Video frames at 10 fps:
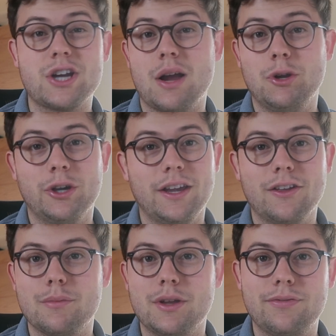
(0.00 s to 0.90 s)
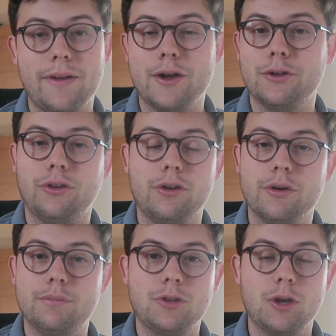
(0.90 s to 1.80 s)
I'm looking at the midfield, who
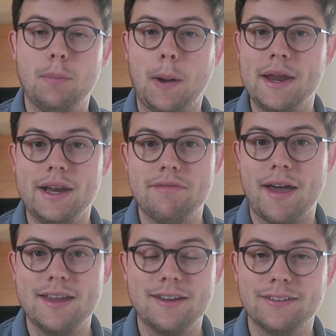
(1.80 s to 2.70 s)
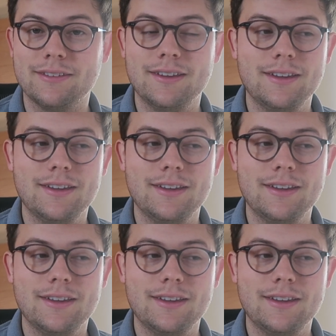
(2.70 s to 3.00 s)
were completely vacant.